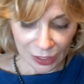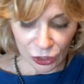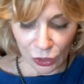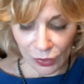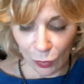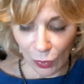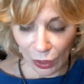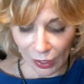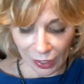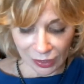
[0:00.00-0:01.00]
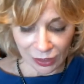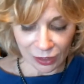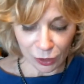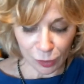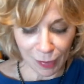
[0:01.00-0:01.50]
they showed that when our
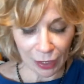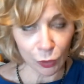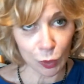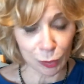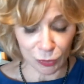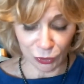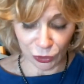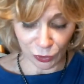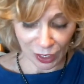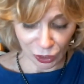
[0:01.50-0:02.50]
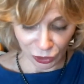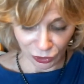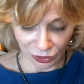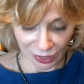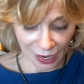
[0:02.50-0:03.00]
ancestors met groups of
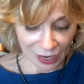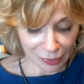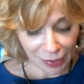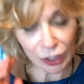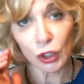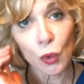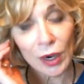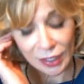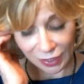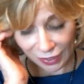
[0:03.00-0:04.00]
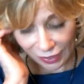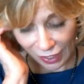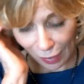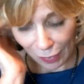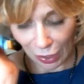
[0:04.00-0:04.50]
strangers, they had to make choices
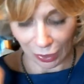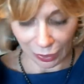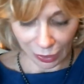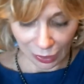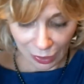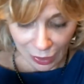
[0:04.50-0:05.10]
among